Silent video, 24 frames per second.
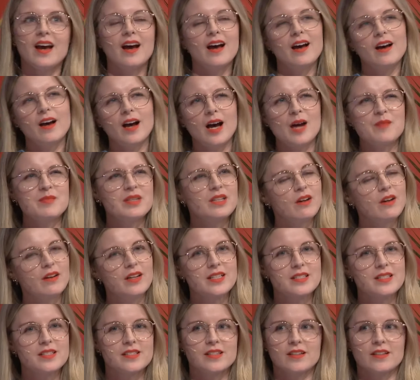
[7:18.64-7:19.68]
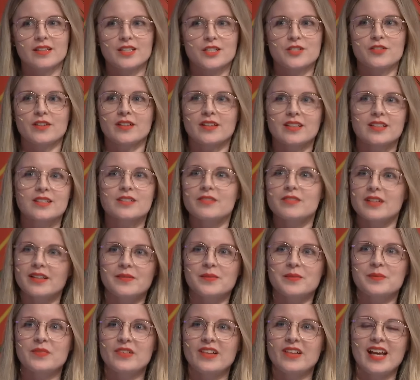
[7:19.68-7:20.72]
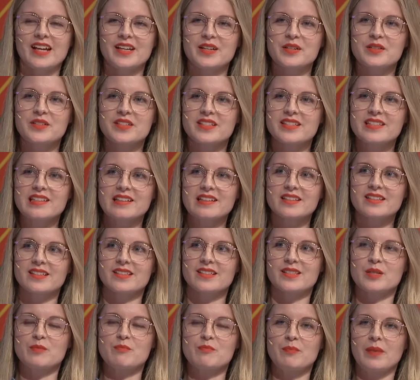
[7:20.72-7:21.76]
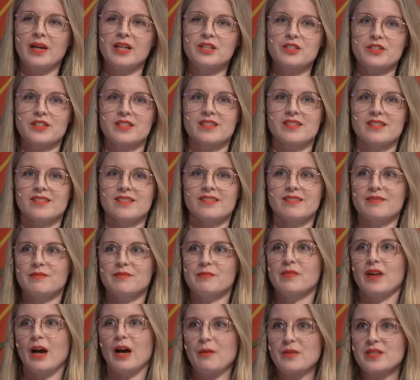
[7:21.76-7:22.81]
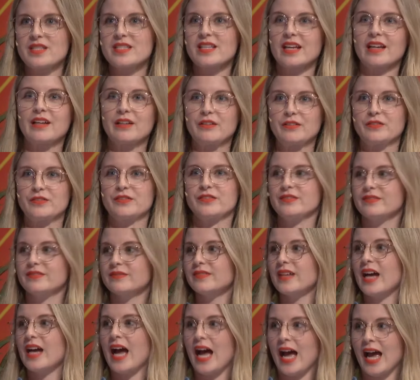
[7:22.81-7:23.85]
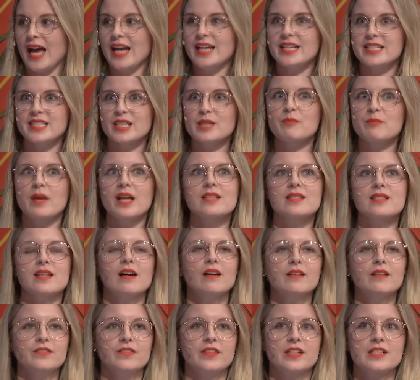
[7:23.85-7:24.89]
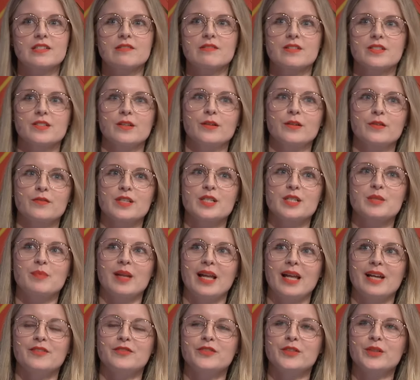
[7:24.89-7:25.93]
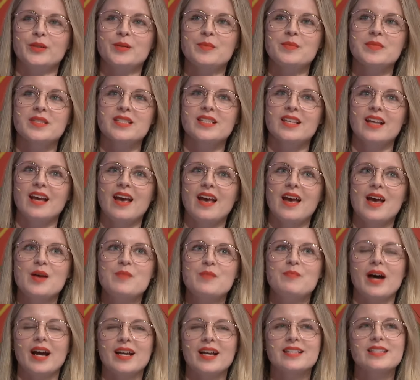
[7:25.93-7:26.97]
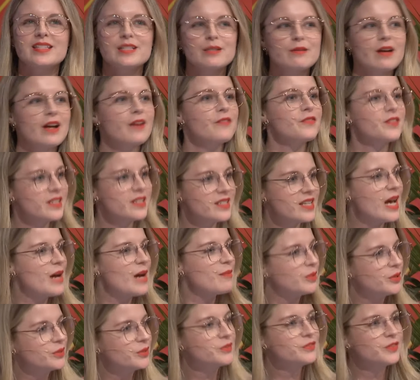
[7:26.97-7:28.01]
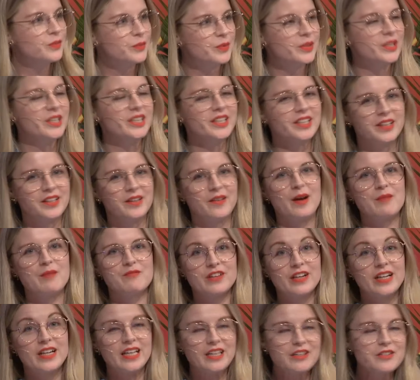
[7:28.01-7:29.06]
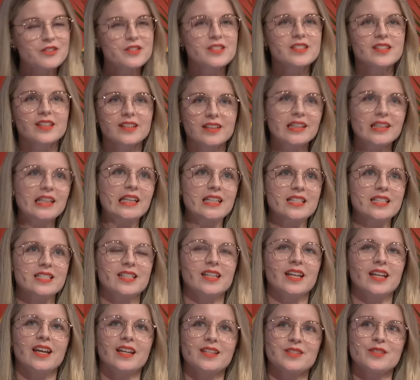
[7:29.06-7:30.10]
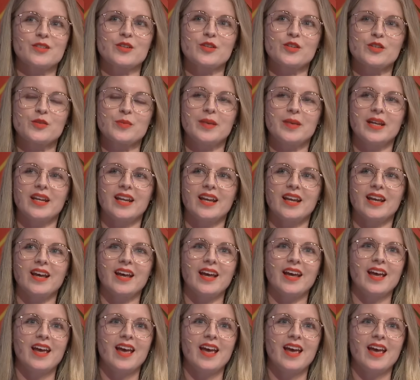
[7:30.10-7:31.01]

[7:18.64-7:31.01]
not necessarily strictly related to sexism, but just I was sick of hating myself as a result of these platforms. But I still have to dabble for work. I'm very interested in the internet and social media.